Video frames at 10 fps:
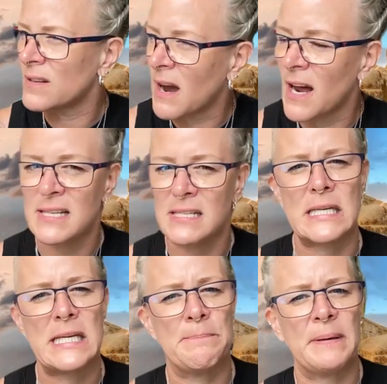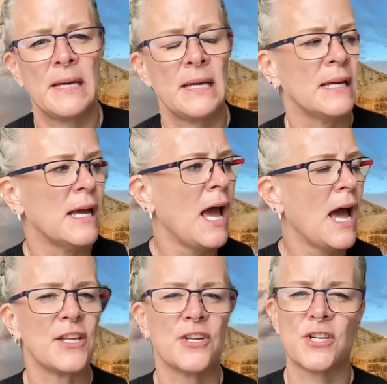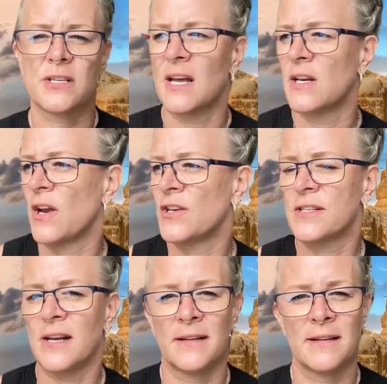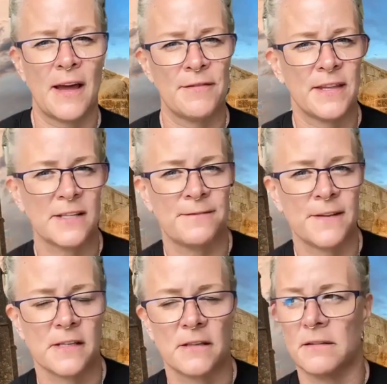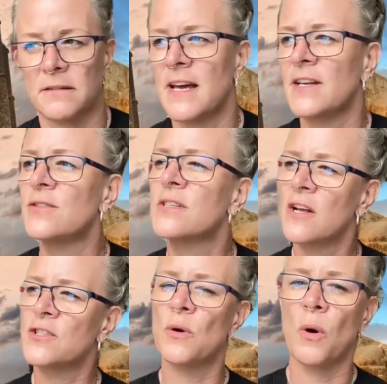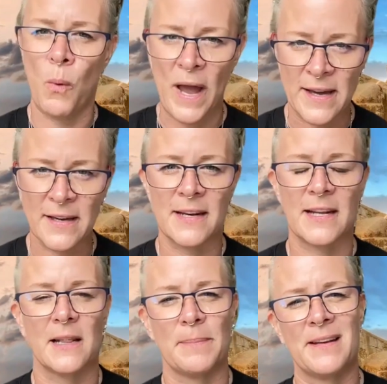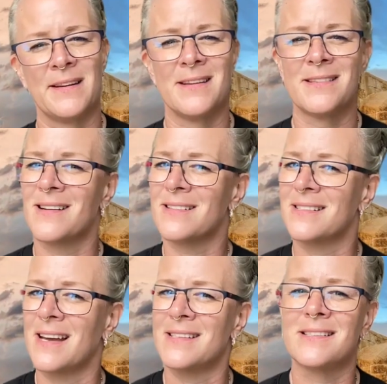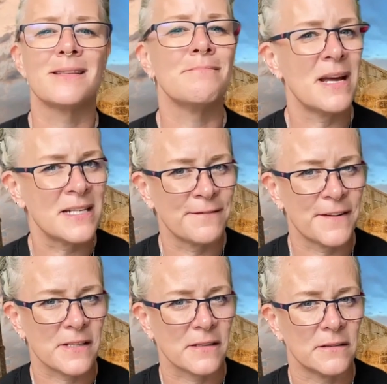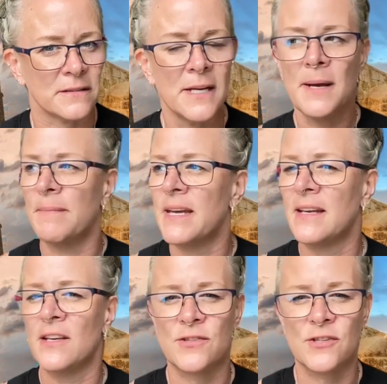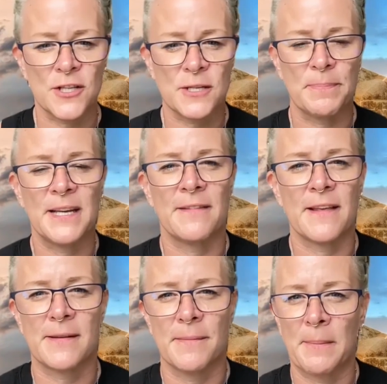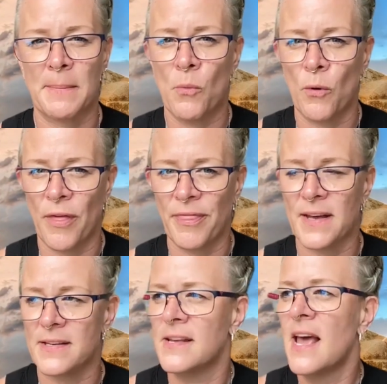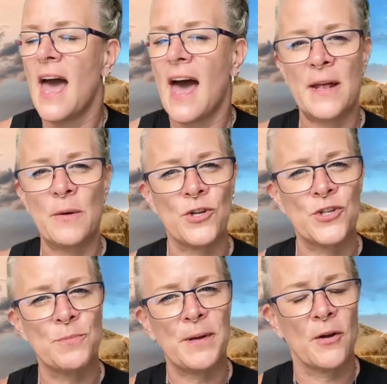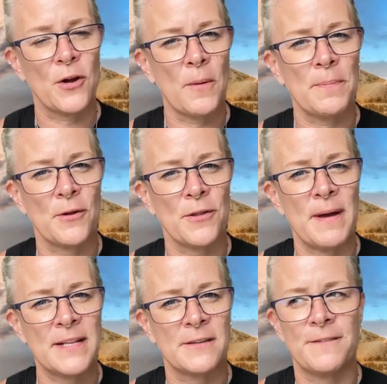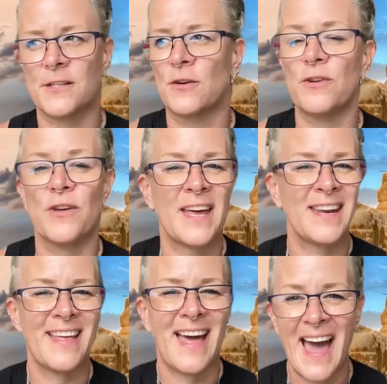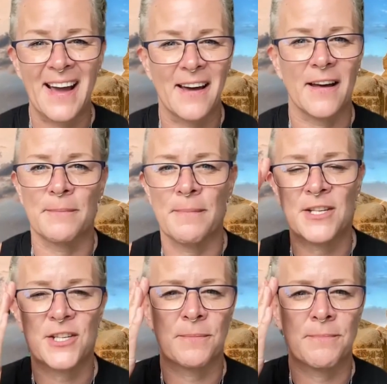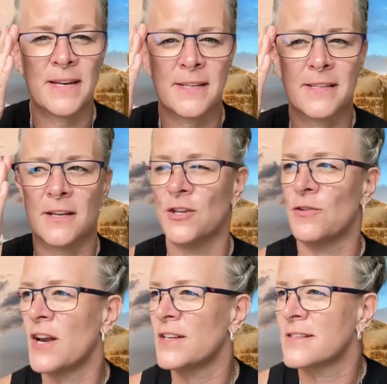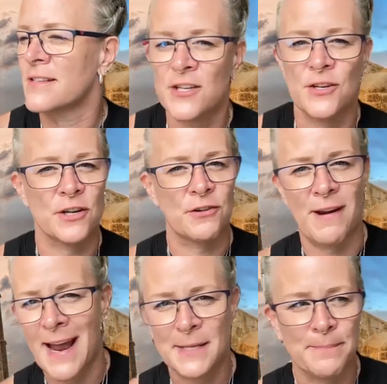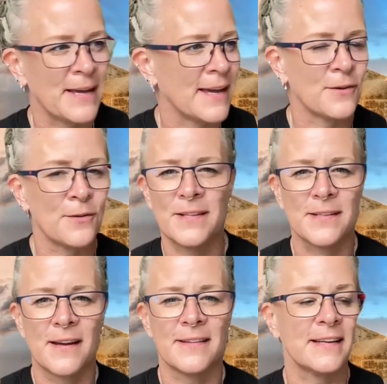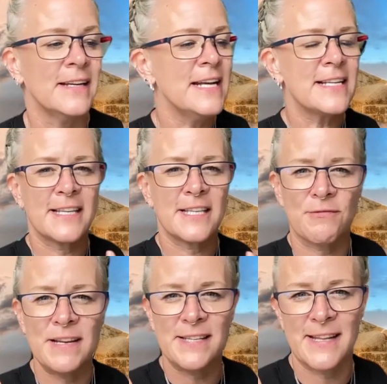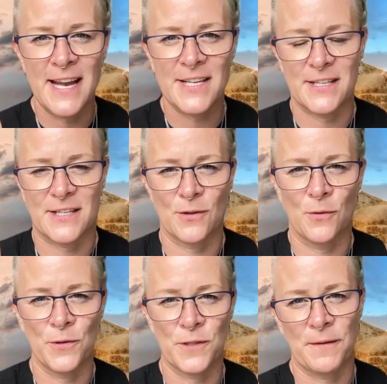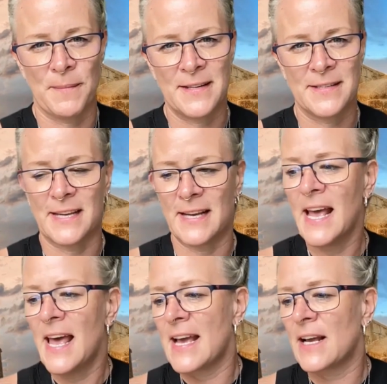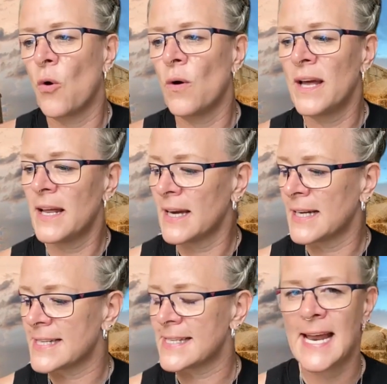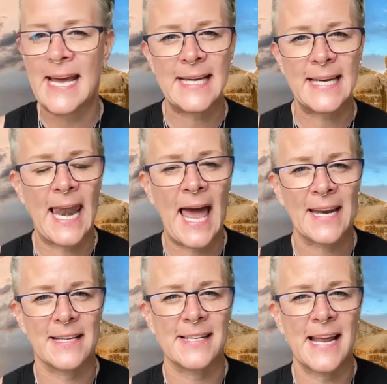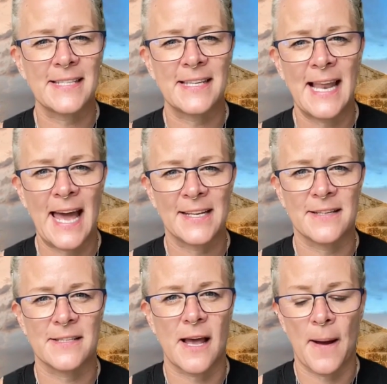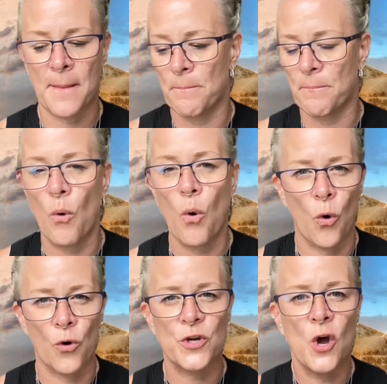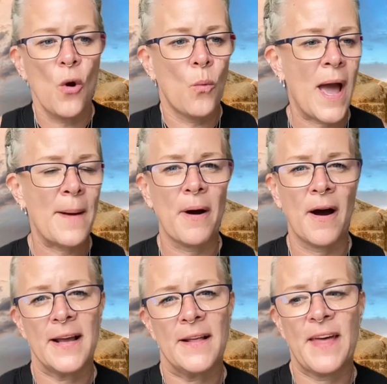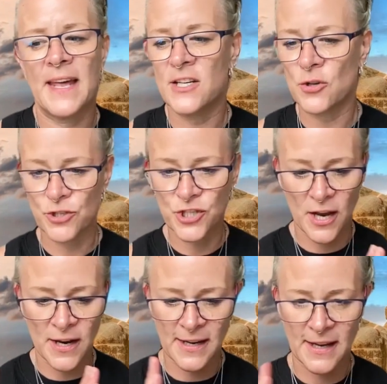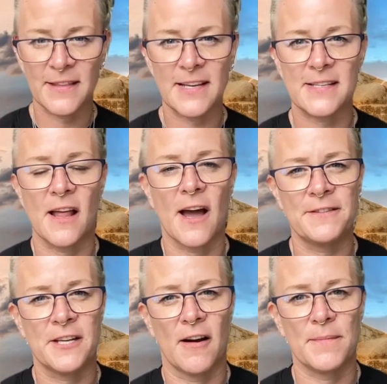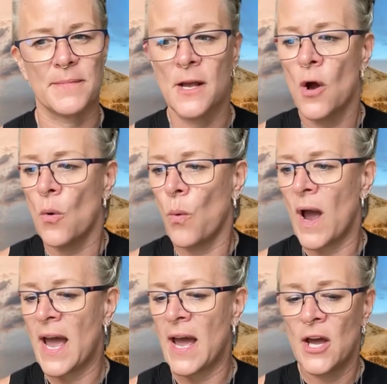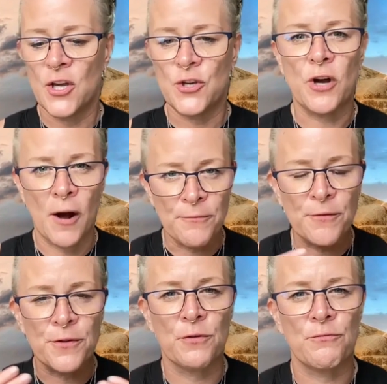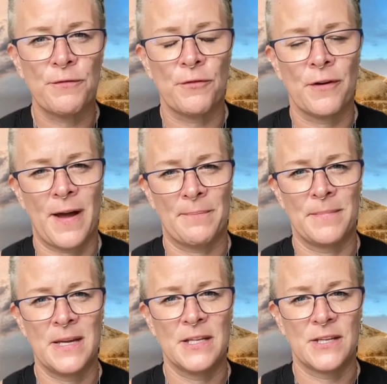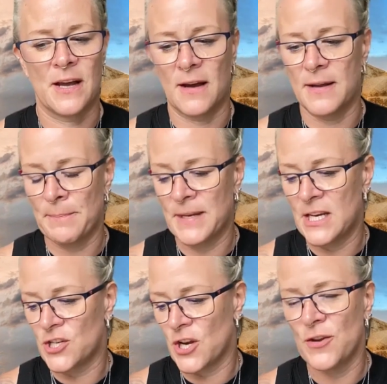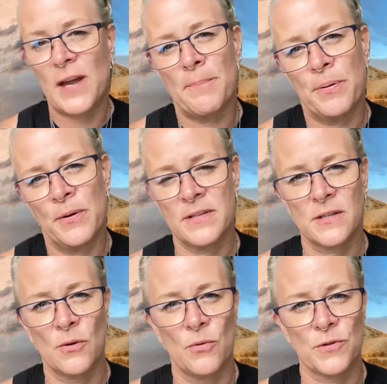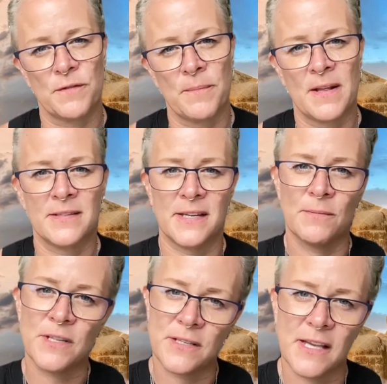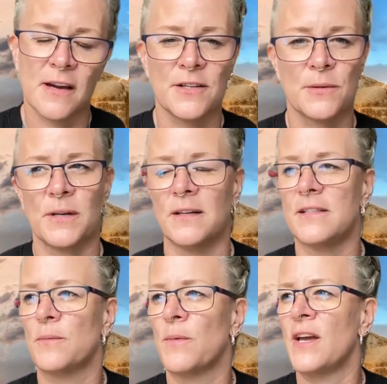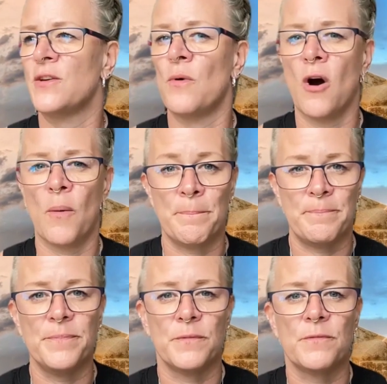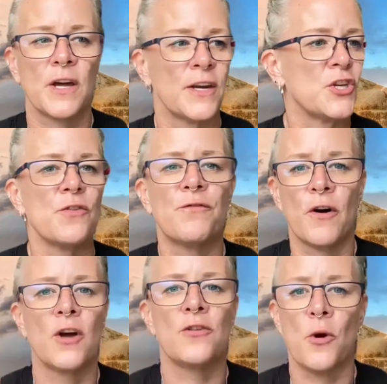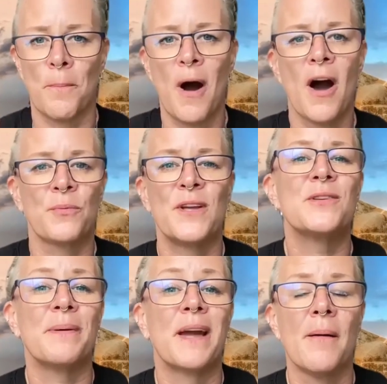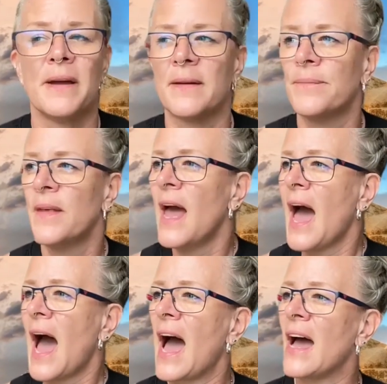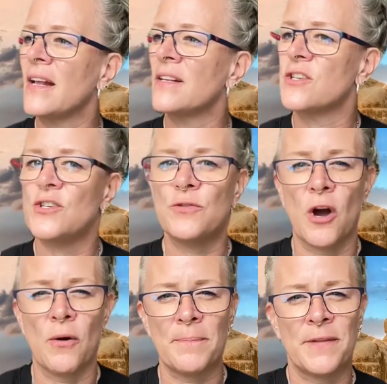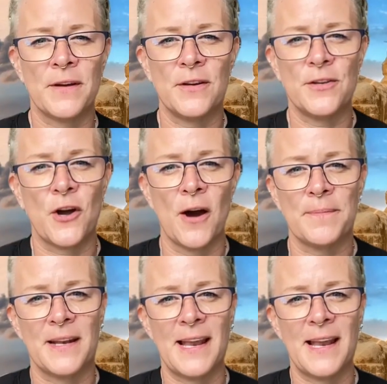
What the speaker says: kind of sleepy, and you're just like understanding that everything's physical. Then you start to awaken a little bit, and then you start to get into the metaphysical, meaning you start to believe there's something a bit more than this. And then once you go beyond the metaphysical, you're then in the Heka, the magic and medicine, and you understand you're a creator being and all this kind of thing. So there's three stages to the halls of Amenti. It call it like a snakes and ladders board, whereby that is your journey in these lifetimes, where you come through the river of amnesia, you get put into the halls of Amenti, which is the underworld, where you are going to follow your pathway to becoming, and you go up the